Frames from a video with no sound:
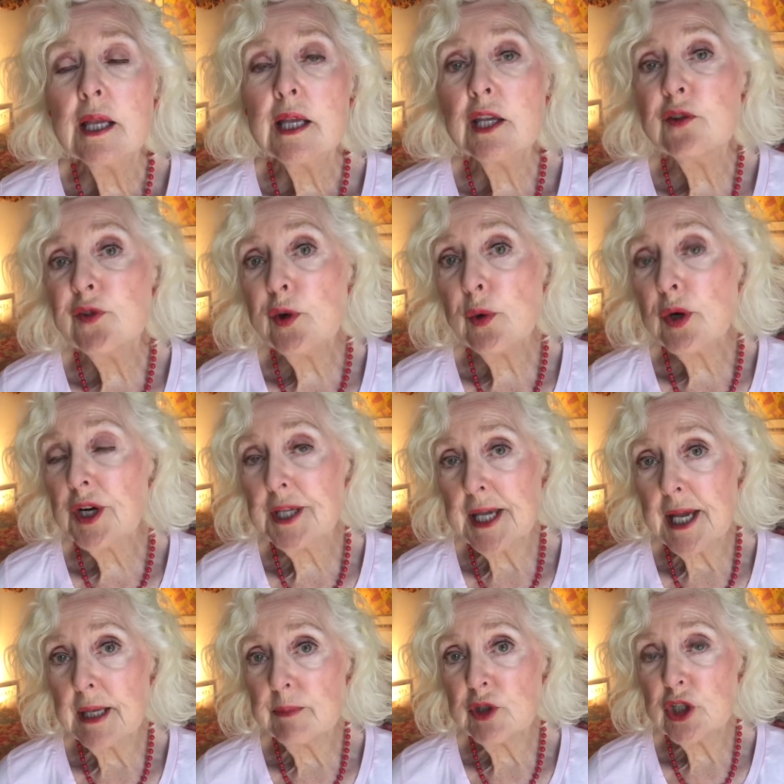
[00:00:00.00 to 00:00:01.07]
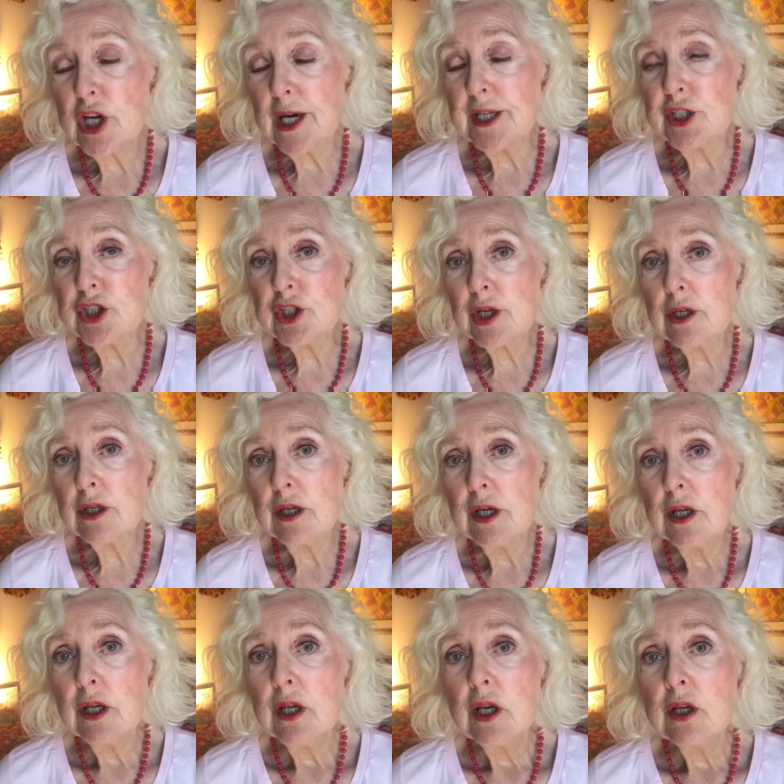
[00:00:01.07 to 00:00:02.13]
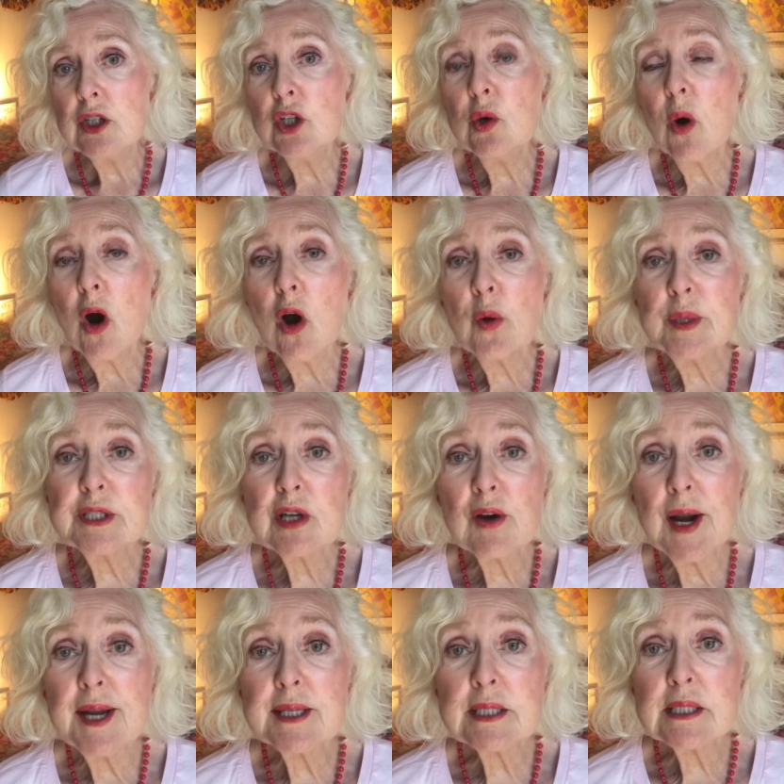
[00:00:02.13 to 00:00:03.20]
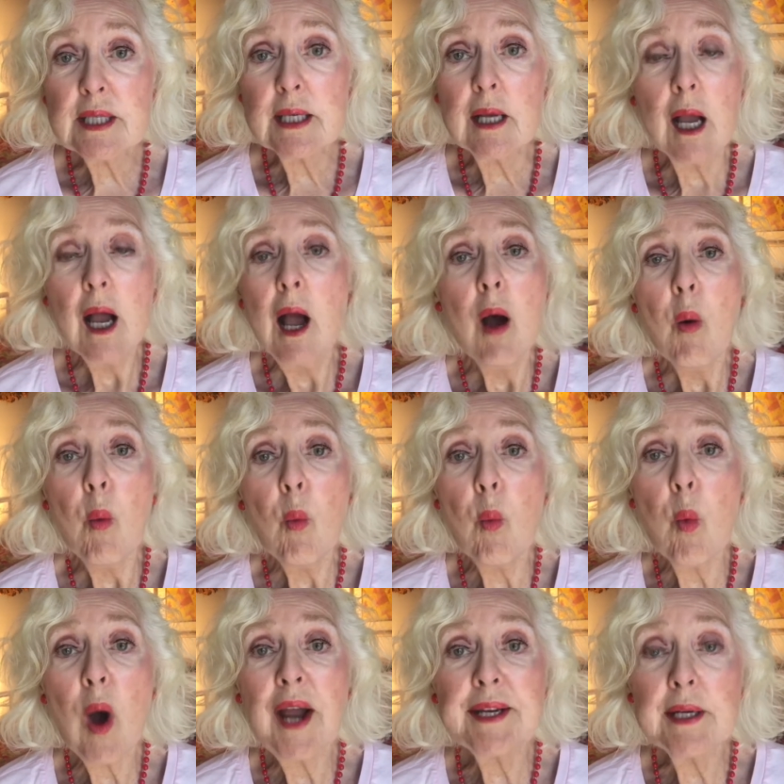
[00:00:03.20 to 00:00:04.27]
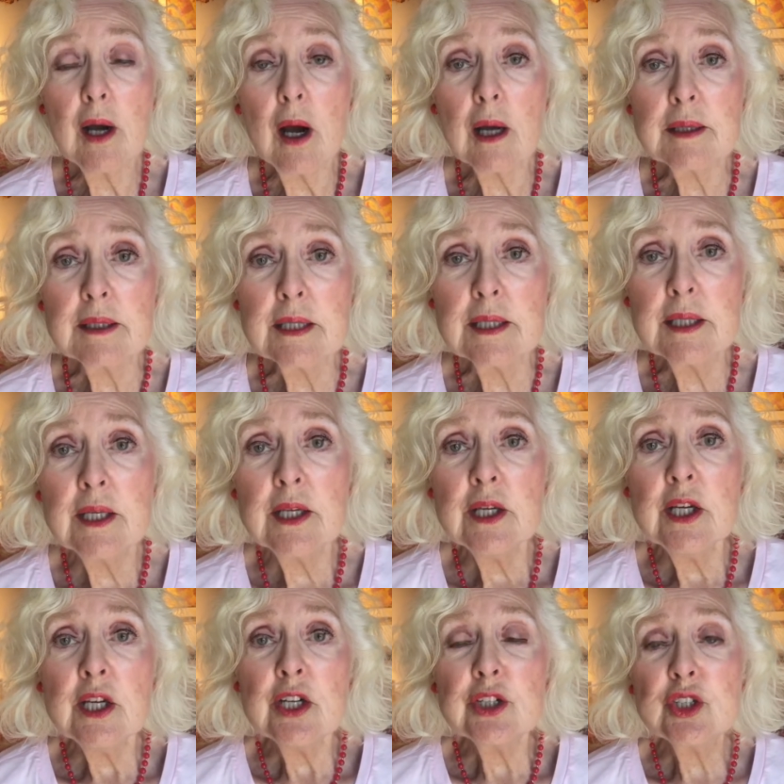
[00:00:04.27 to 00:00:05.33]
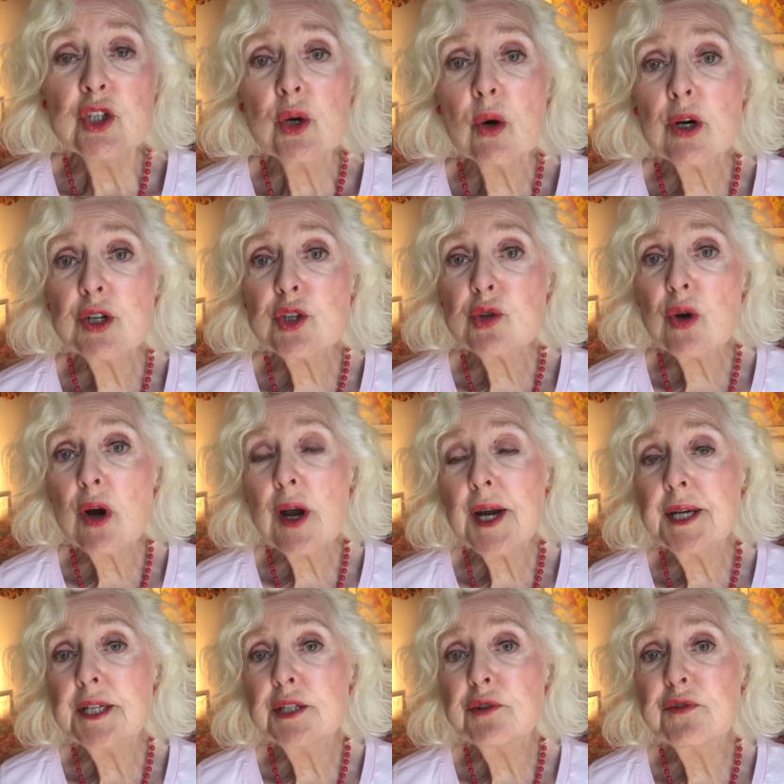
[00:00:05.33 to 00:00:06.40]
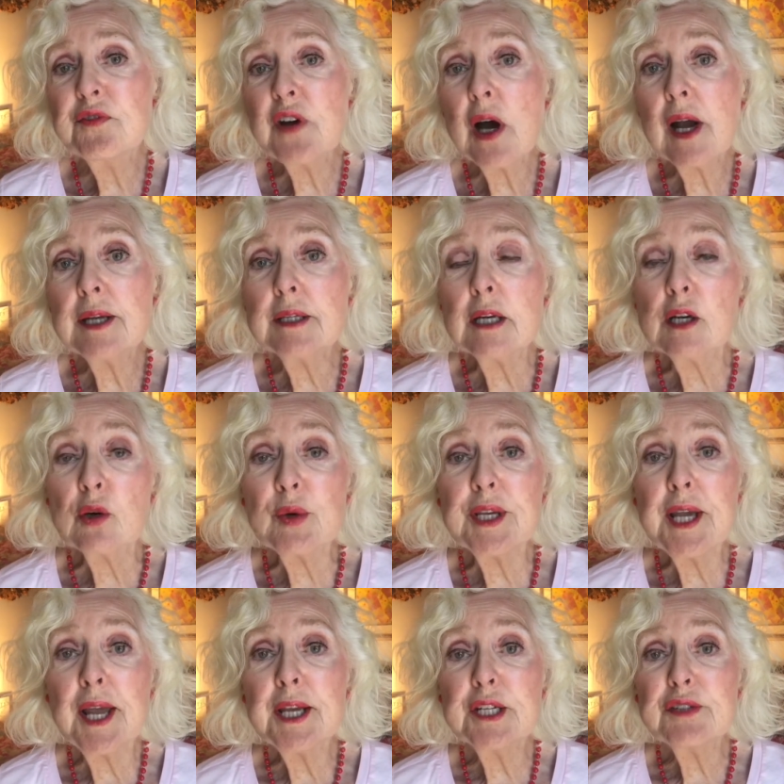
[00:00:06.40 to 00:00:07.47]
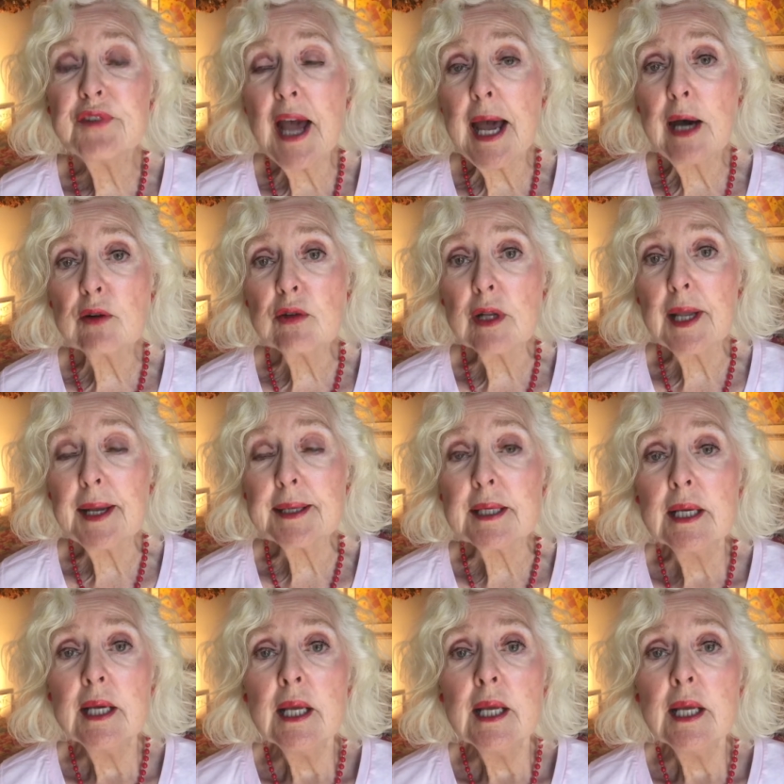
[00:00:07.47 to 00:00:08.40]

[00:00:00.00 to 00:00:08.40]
if you are a game changer, you always are asking, why not? You're trying to find a creative outlet